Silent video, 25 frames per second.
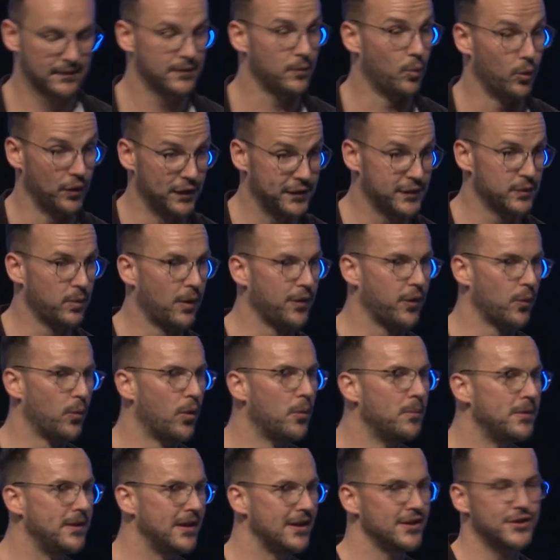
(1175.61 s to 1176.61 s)
Well, this is what the
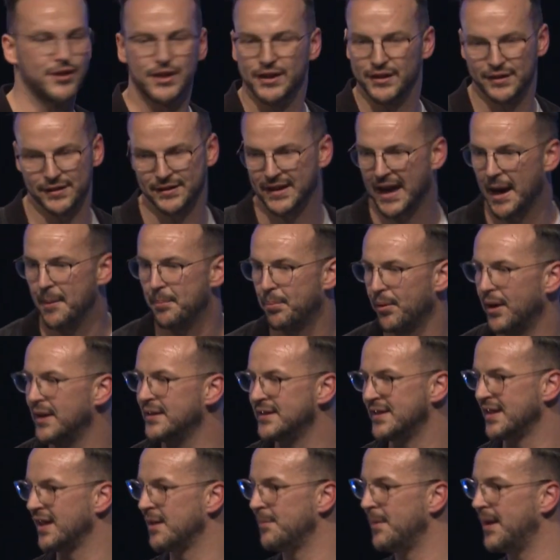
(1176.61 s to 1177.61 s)
woman did. She just kept
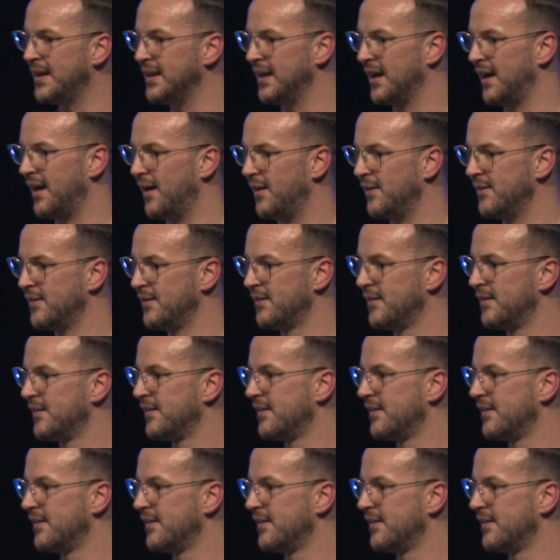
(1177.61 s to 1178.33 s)
praising him anyhow.